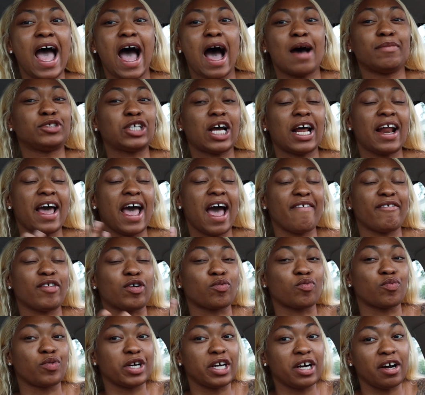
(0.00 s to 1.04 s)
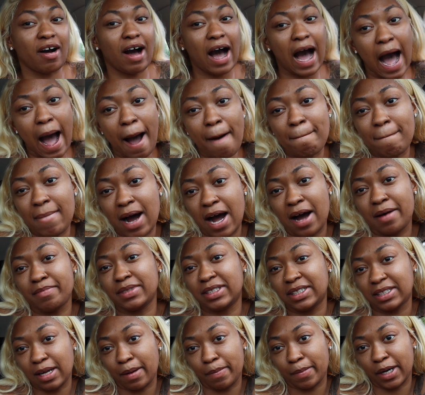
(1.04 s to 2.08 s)
I'm trying to have a real hot mom
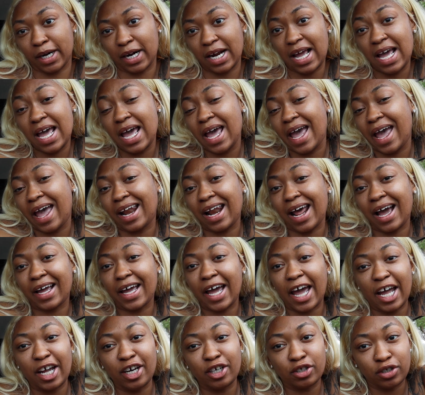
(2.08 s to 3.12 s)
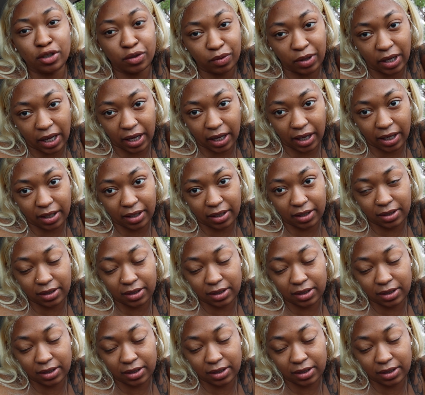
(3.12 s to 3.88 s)
summer, and I can't do that